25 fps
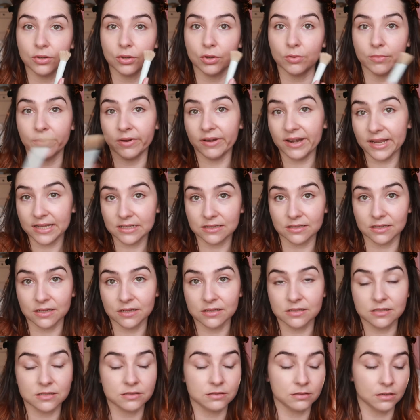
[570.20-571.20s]
a lot of my
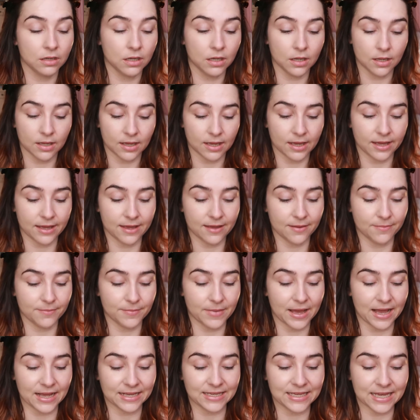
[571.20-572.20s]
redness.
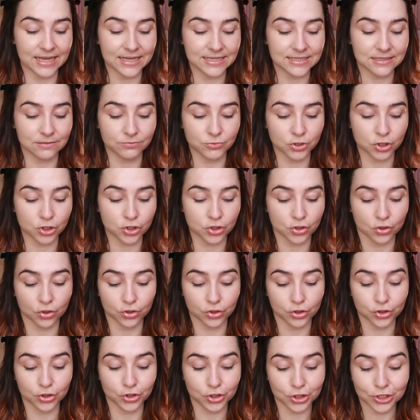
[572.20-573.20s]
I guess I'm just
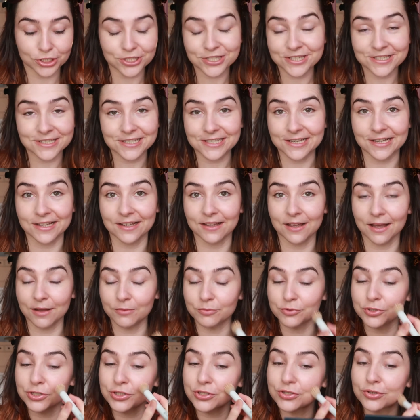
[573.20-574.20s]
not used
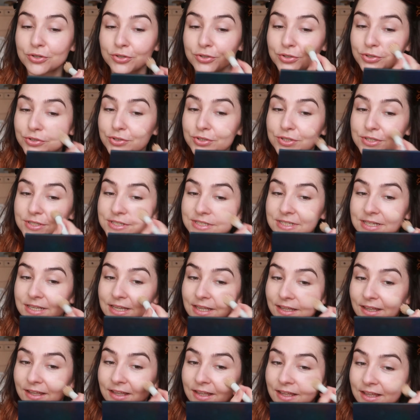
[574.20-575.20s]

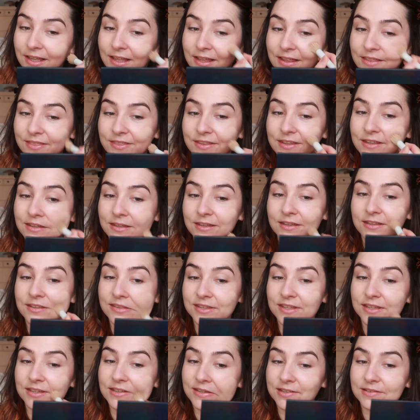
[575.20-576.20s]
to
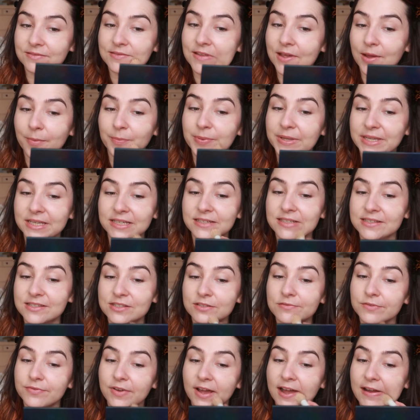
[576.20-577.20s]
the appearance
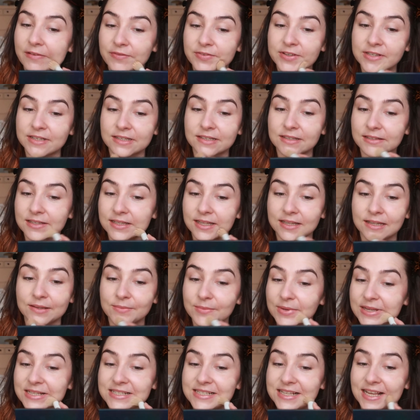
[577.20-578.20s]
of having like
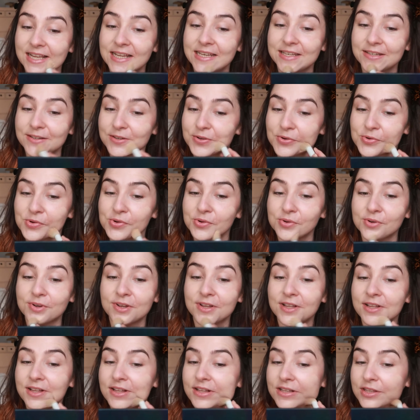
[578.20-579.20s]
my skin go
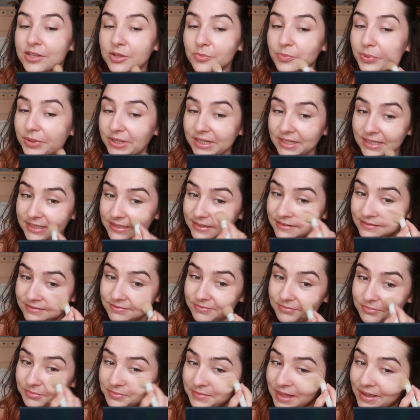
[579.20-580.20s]
completely
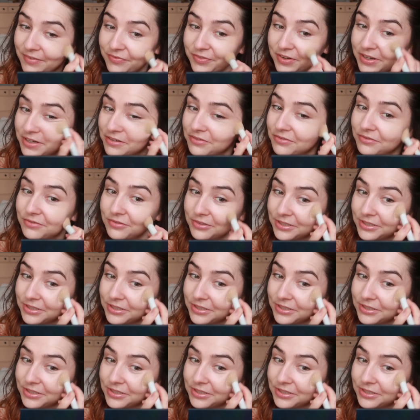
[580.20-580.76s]
different,